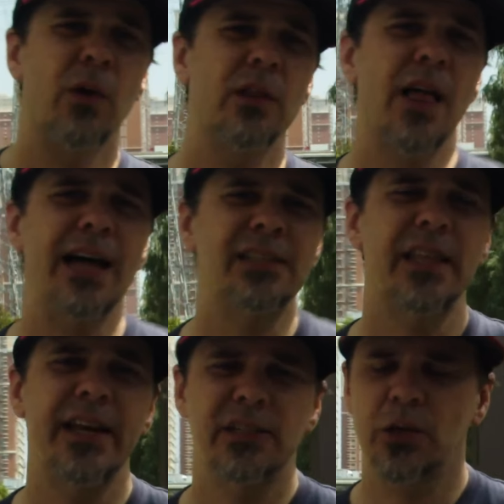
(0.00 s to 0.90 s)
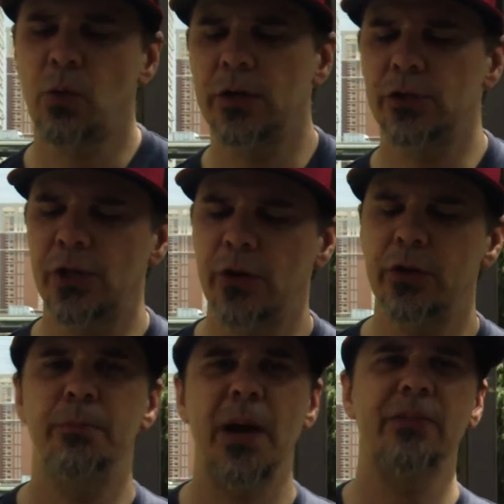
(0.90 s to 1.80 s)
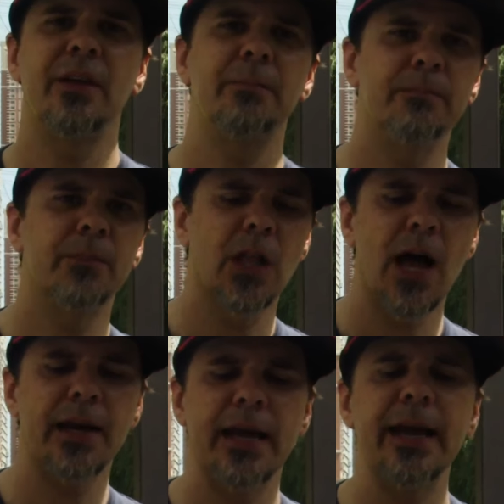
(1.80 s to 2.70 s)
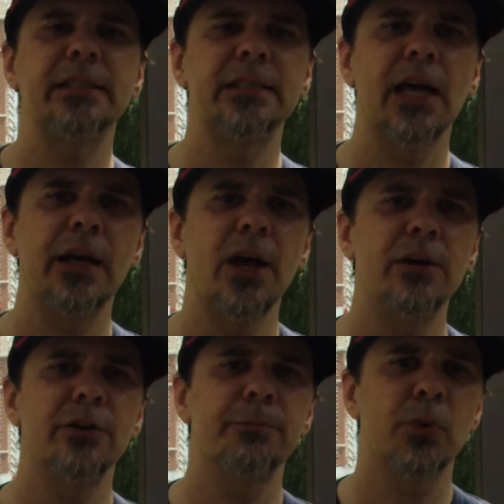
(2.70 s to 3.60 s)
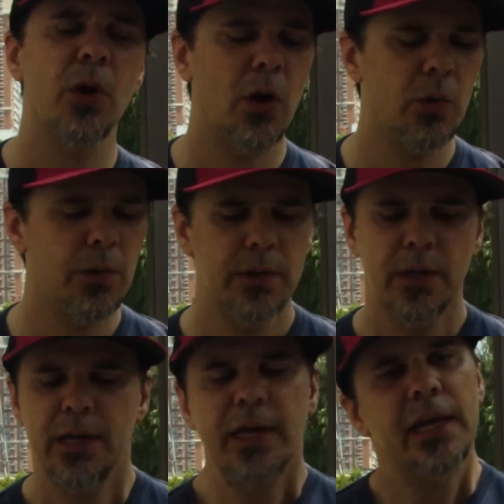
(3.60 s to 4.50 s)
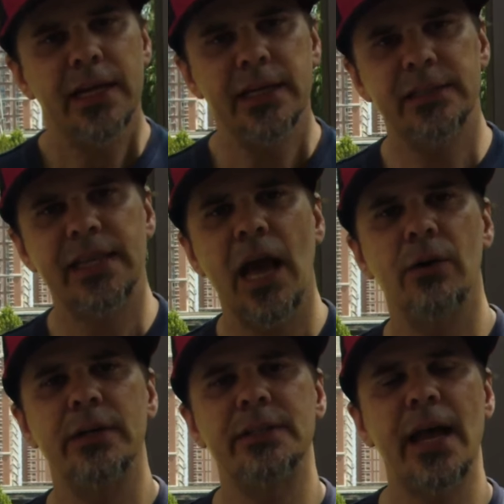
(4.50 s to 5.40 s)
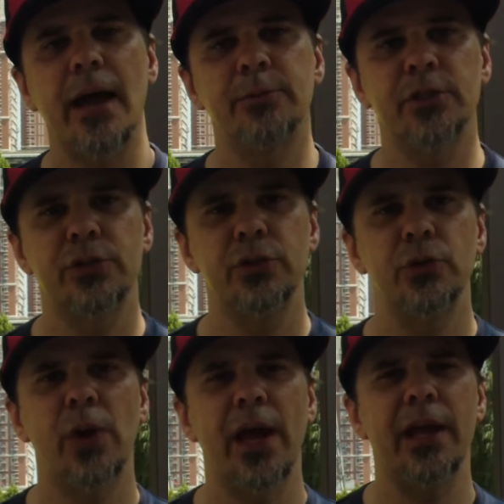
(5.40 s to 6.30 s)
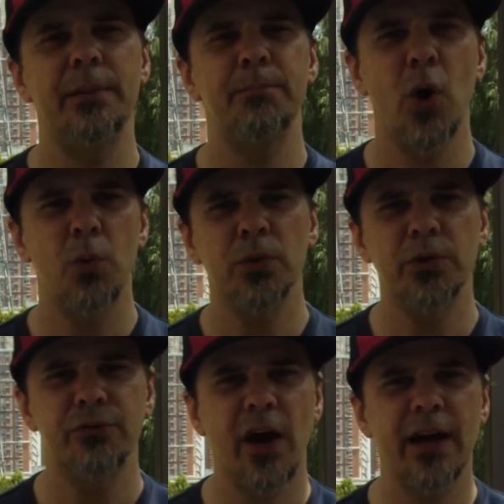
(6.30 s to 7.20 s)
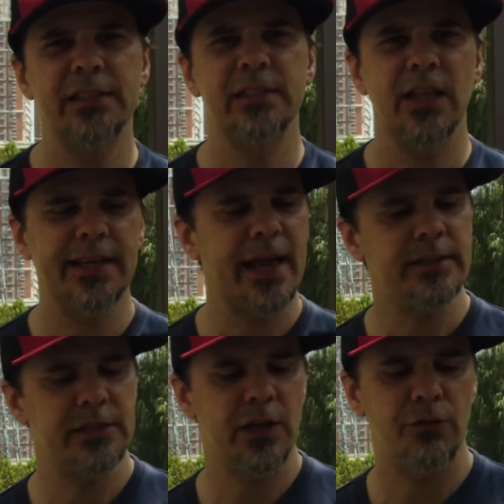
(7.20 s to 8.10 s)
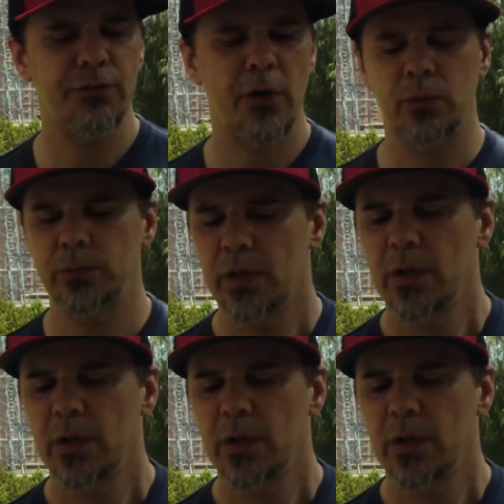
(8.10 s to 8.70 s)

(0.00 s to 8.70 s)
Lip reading: one of the last things I want to show you about the Mailada S900 Pro is how it adapts to a mobile device like a cell phone.